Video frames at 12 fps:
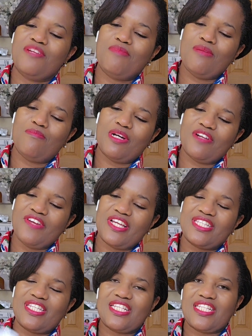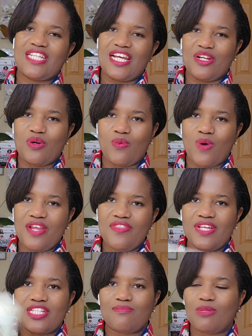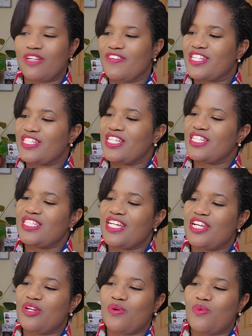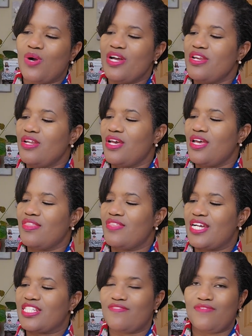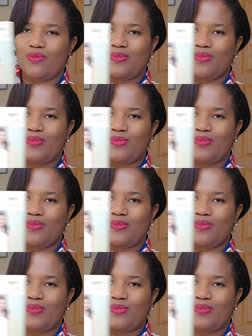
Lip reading: be Butterick 6901, that's Butterick 6901, and that's View